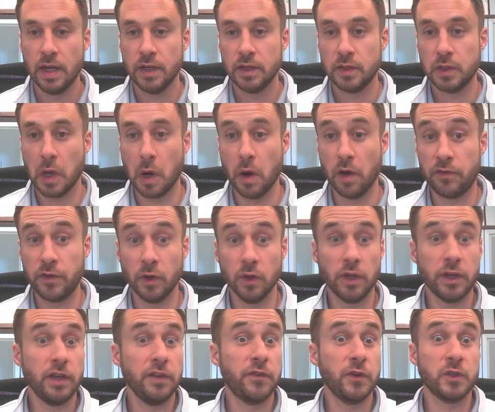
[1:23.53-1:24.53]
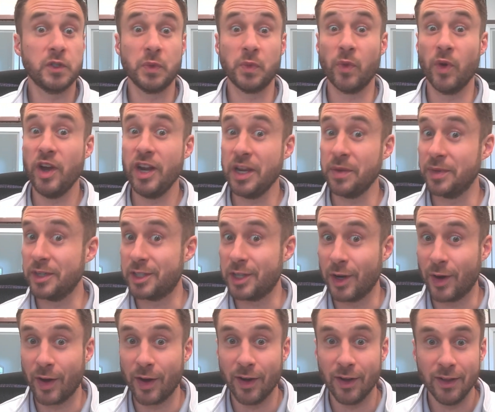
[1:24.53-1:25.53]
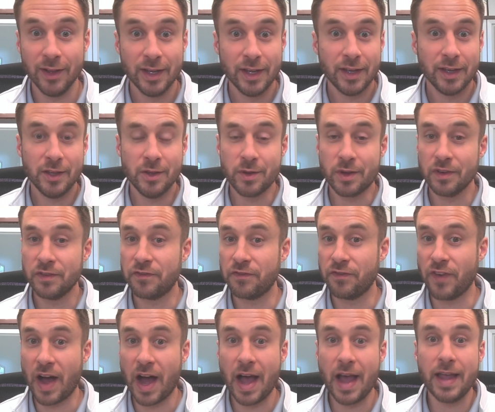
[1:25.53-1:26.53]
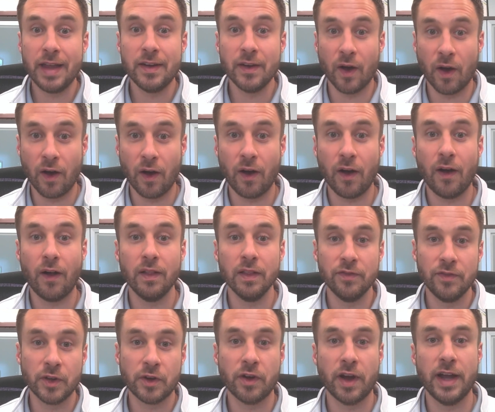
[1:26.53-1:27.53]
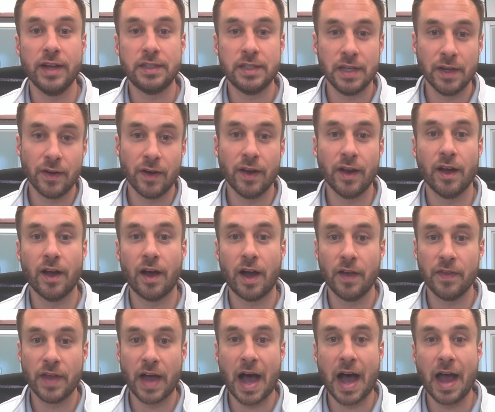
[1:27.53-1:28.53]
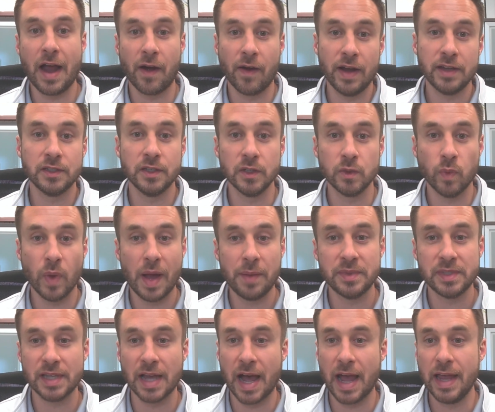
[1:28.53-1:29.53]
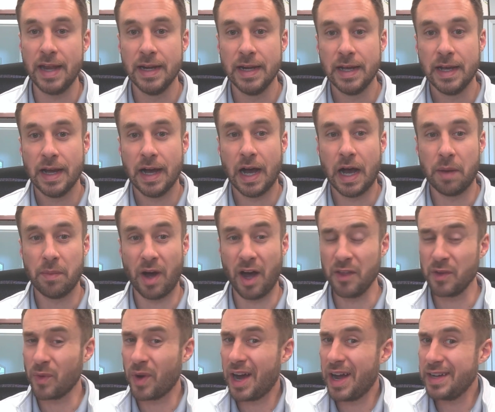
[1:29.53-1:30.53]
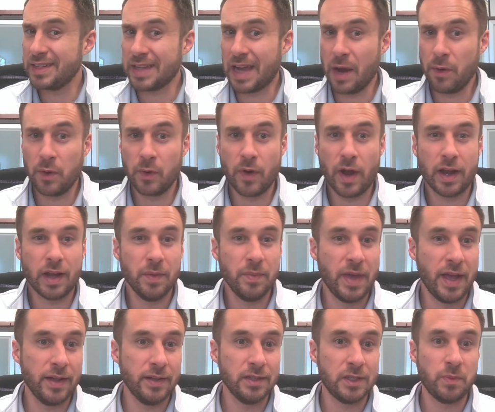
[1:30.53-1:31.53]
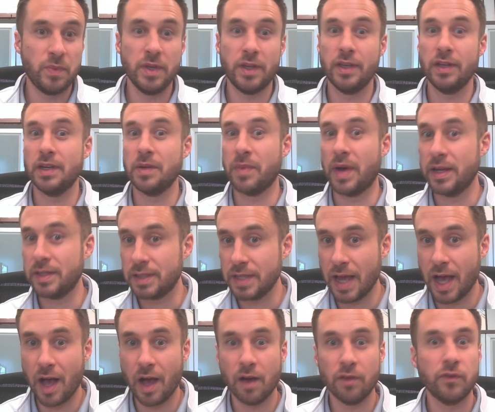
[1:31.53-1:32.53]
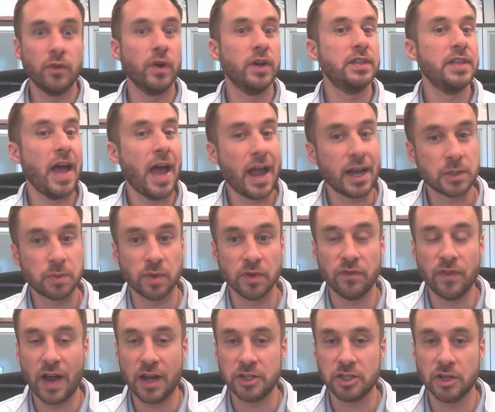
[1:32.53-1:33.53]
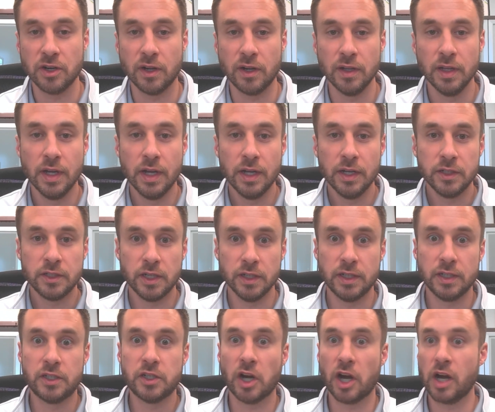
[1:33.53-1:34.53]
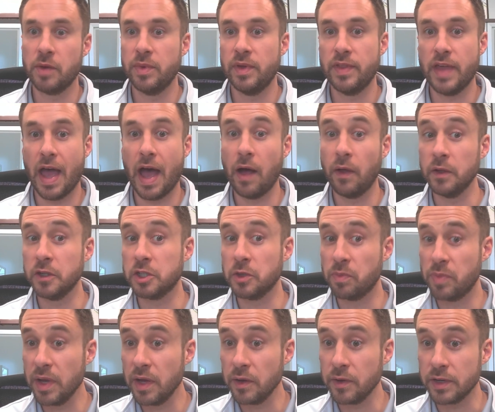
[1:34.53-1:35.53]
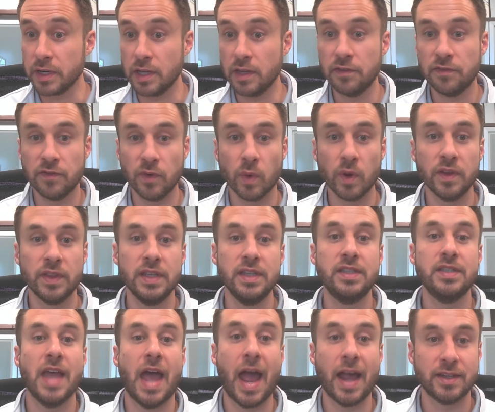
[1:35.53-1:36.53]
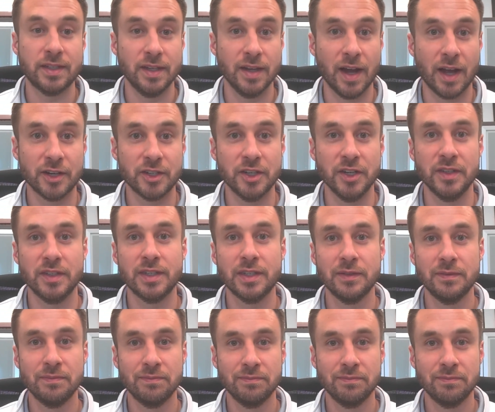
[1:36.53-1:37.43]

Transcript: So if you're looking for some reading material, you can find all of the criteria on the IRS's website. Otherwise, I would recommend speaking to myself or a tax professional to determine the eligibility for these tax deductions.